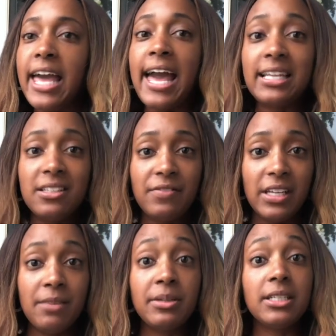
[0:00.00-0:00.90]

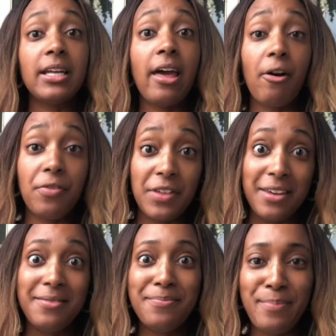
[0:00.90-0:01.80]
actively but in a
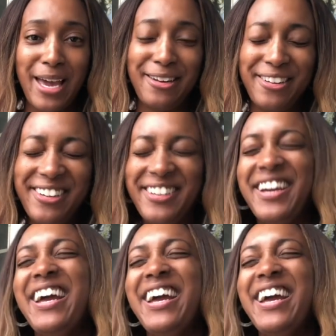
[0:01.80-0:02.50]
healthy manner.